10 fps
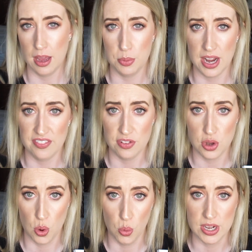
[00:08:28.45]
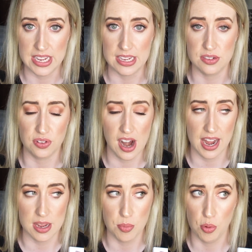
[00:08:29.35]
I would have no need for
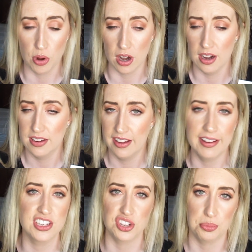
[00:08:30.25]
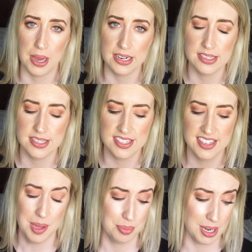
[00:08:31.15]
any more eyeshadow palettes.
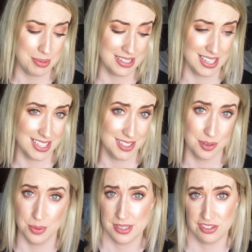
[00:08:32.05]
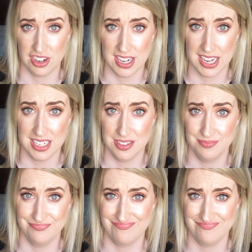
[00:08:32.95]
But I mean, like, who is I trying to kid?